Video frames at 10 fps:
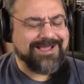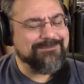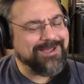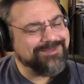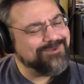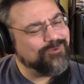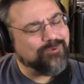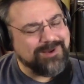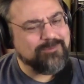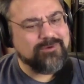I might do
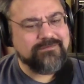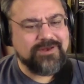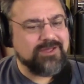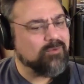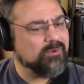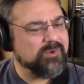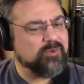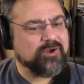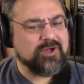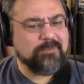one more video where we
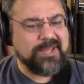work on